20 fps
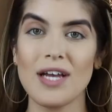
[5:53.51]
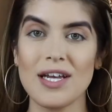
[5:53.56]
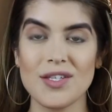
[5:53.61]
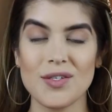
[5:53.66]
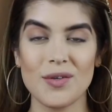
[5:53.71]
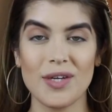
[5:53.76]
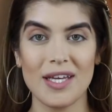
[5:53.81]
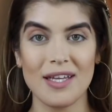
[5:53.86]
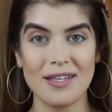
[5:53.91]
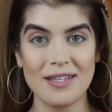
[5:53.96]
Okay,
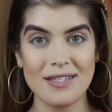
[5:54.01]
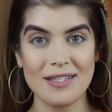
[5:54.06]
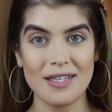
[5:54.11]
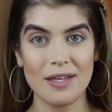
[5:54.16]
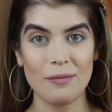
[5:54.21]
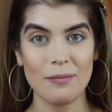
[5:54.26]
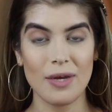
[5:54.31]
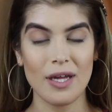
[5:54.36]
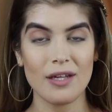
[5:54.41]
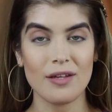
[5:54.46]
so in the
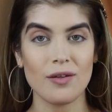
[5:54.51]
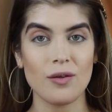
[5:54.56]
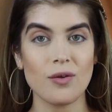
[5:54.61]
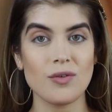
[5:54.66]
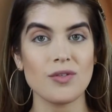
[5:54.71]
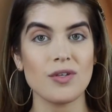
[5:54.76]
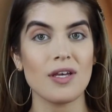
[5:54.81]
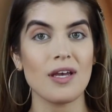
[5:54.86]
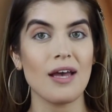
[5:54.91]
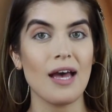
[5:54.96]
same palette you
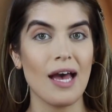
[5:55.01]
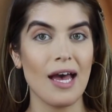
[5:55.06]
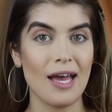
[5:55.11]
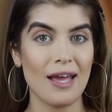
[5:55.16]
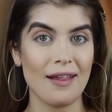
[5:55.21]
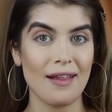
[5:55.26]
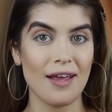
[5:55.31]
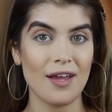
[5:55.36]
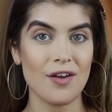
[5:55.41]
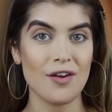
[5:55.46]
also get
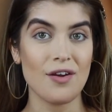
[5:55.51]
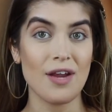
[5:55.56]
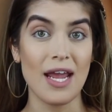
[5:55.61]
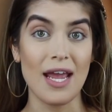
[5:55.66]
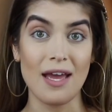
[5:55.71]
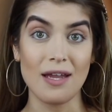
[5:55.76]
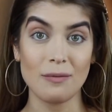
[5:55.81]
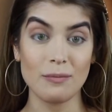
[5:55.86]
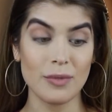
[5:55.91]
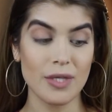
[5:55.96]
highlighter
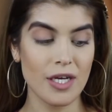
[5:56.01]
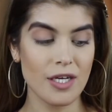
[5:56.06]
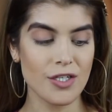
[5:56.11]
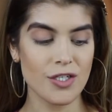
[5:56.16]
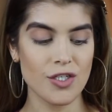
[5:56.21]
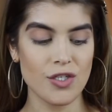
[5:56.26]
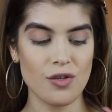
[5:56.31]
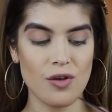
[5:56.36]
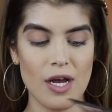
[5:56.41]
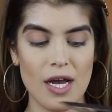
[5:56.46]
and
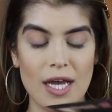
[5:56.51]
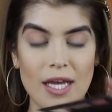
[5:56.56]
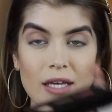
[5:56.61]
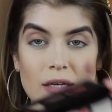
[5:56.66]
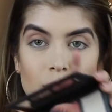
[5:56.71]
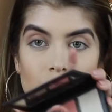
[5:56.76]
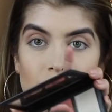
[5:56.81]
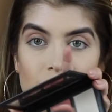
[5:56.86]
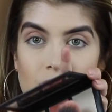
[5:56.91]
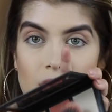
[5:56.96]
blush, so
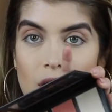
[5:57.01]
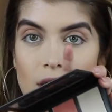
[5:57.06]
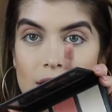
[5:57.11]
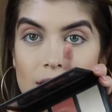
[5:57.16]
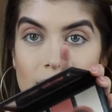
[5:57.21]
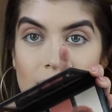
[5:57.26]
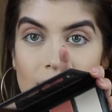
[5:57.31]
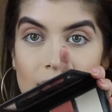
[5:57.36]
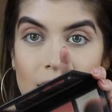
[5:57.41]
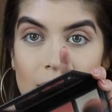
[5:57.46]
I am just
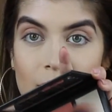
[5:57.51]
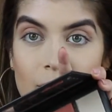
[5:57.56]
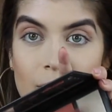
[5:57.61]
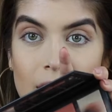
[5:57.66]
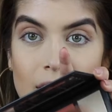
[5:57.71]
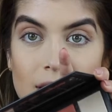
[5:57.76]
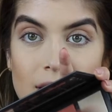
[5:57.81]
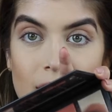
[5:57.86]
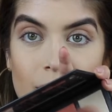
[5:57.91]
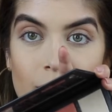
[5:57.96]
honestly going to
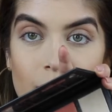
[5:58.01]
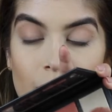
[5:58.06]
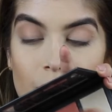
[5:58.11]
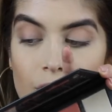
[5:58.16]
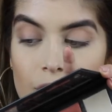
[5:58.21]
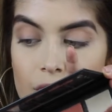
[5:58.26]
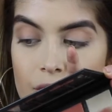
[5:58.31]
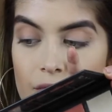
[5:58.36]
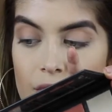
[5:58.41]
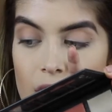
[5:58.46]
mix
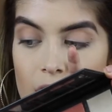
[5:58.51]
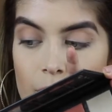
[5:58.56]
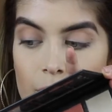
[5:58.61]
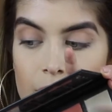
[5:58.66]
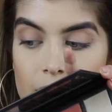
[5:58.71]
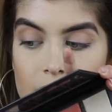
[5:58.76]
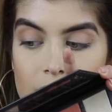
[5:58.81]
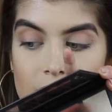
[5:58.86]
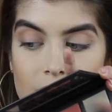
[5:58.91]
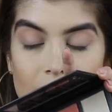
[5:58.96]
both of them
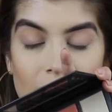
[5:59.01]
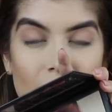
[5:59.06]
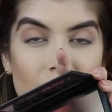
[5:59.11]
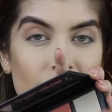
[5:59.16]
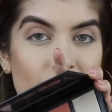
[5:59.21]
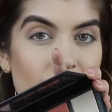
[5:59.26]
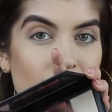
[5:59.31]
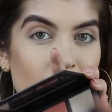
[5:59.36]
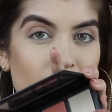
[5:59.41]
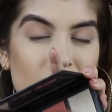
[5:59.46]

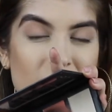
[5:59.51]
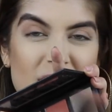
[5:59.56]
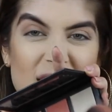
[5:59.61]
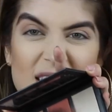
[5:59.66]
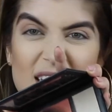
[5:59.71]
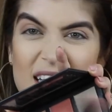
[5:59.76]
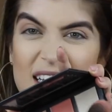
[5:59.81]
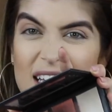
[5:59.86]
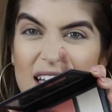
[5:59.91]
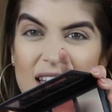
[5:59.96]
together
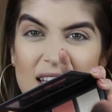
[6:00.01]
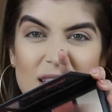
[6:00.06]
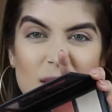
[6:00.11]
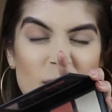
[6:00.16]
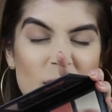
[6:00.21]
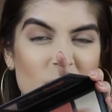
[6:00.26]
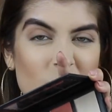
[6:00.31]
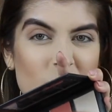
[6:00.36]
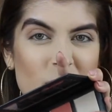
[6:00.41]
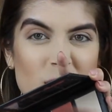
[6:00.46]
because again, this
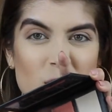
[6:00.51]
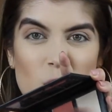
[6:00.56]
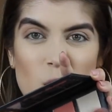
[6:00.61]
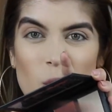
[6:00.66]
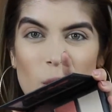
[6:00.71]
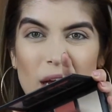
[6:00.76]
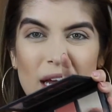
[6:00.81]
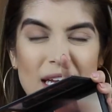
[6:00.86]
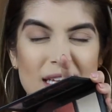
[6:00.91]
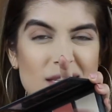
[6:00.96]
makeup is
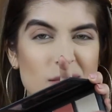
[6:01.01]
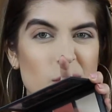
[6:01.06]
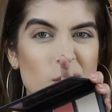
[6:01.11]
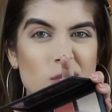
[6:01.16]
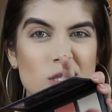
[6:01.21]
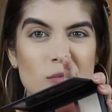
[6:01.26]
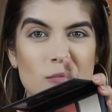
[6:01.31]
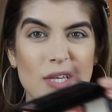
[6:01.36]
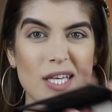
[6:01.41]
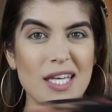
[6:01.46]
quick, it's
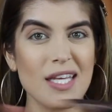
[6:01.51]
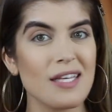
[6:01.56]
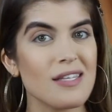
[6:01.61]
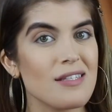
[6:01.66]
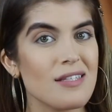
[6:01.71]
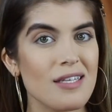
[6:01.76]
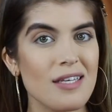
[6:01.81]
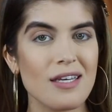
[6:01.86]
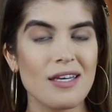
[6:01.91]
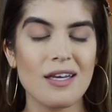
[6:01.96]
supposed to be
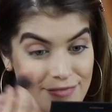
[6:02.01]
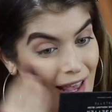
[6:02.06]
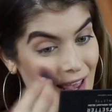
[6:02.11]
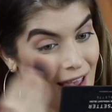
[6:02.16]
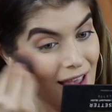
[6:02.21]
easy.